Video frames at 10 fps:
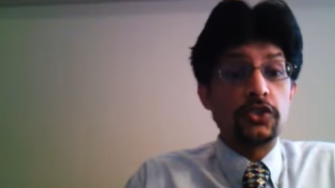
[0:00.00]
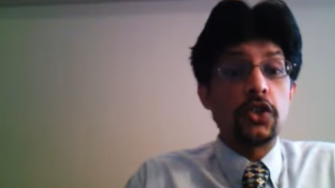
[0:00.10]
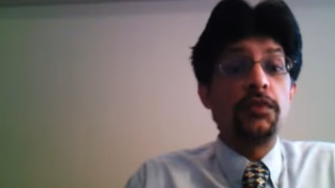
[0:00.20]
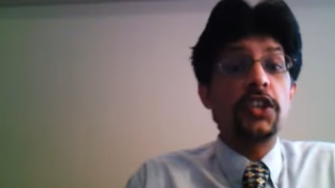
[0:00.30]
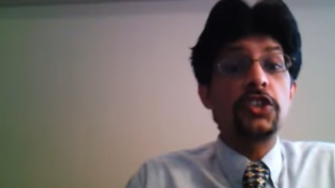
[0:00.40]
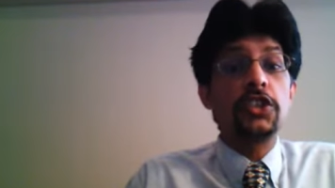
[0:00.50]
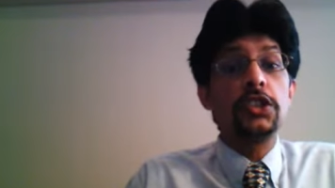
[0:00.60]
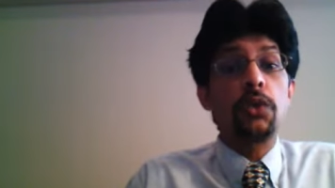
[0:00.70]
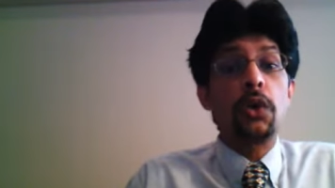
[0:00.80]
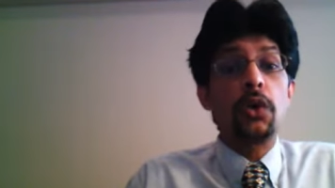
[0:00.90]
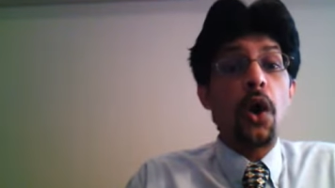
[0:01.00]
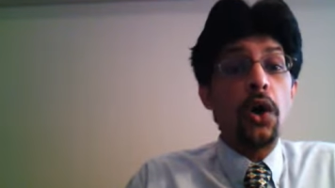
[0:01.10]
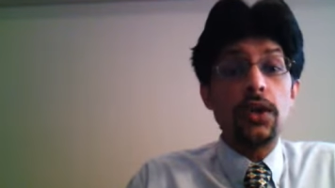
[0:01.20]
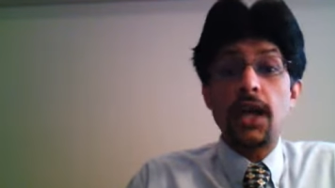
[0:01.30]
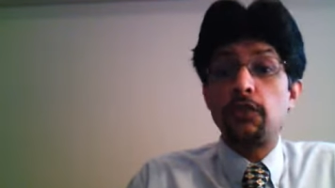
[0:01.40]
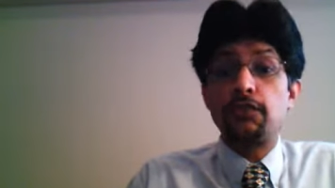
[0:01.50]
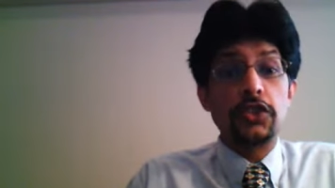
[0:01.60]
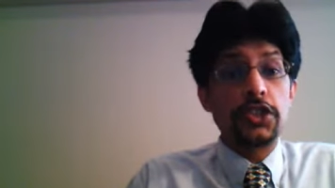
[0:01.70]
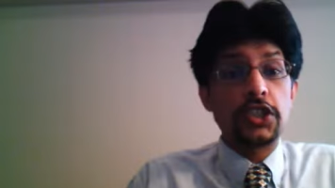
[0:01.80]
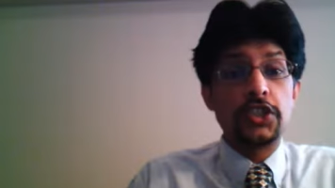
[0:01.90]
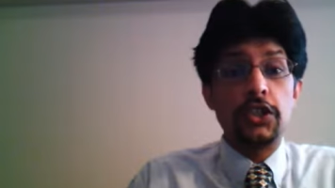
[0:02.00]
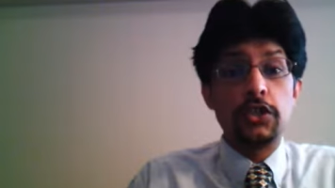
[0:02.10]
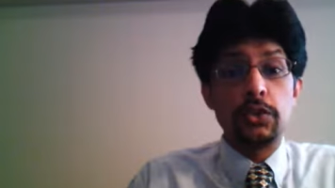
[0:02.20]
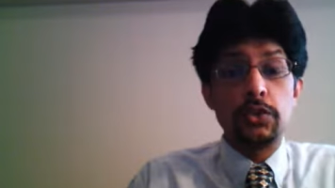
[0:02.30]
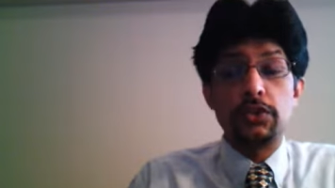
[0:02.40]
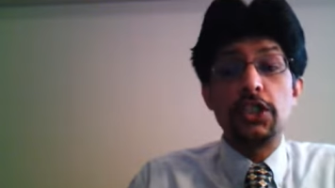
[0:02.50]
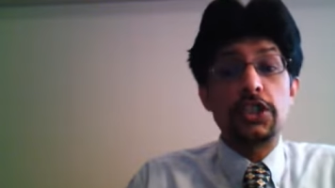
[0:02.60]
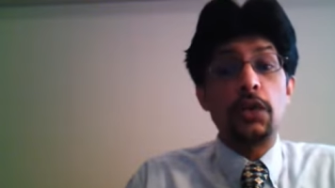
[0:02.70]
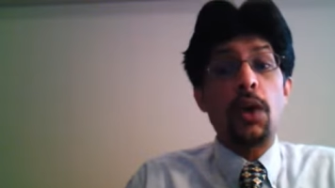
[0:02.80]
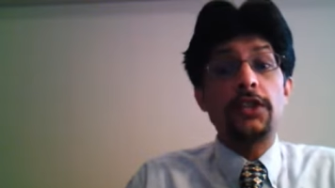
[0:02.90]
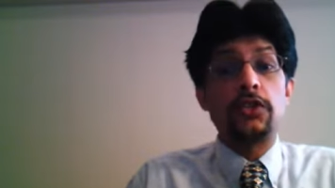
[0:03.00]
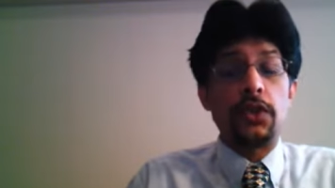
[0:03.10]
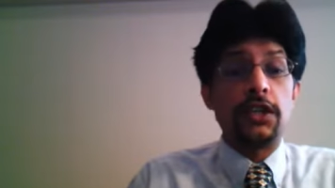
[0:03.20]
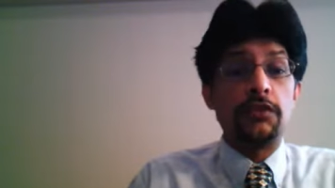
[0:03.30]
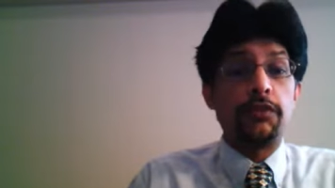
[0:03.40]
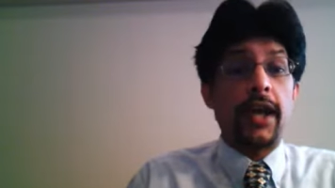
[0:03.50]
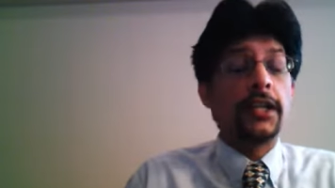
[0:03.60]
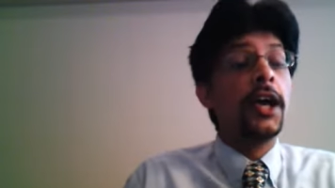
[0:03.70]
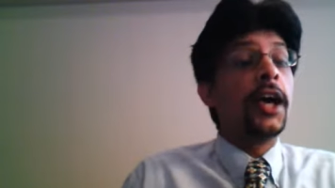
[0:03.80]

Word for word: So West Indies were all out for 62, 61 today, in fact.